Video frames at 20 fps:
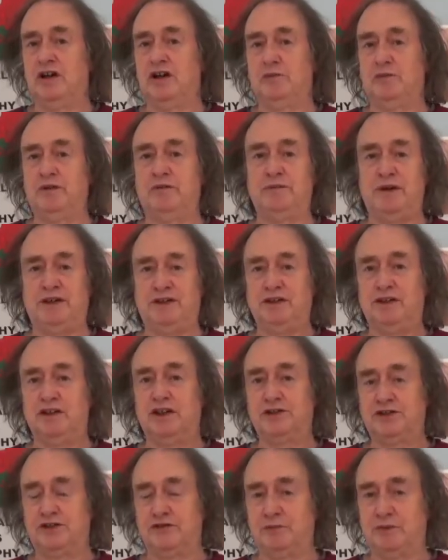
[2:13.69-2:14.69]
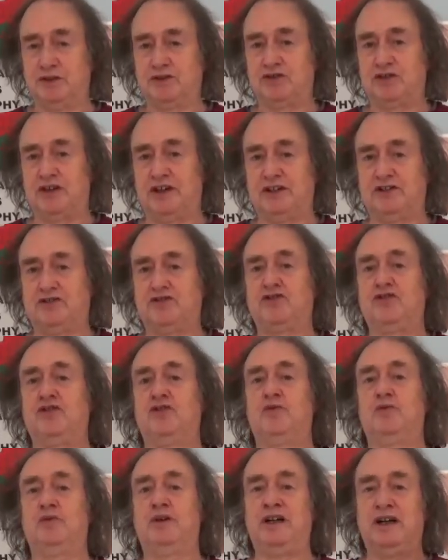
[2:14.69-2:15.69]
we've made a lot of mistakes,
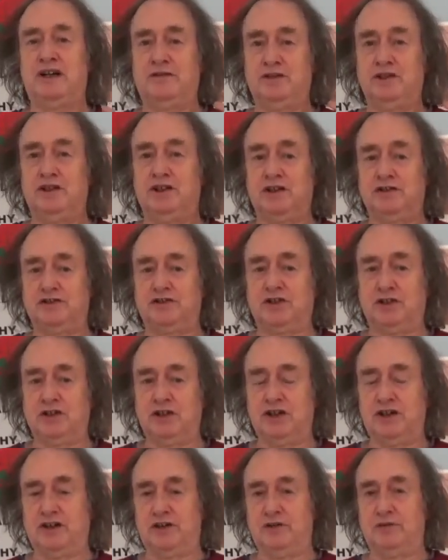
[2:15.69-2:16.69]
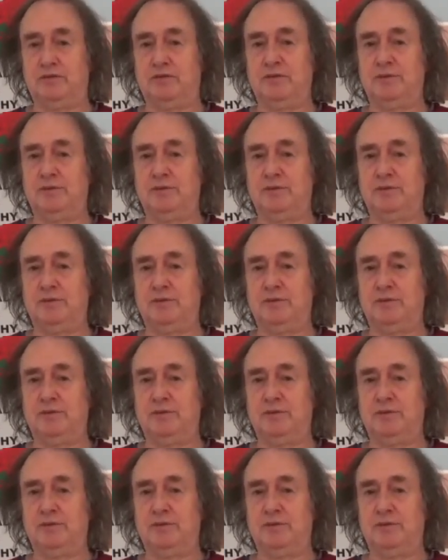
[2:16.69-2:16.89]
we have a lot to learn.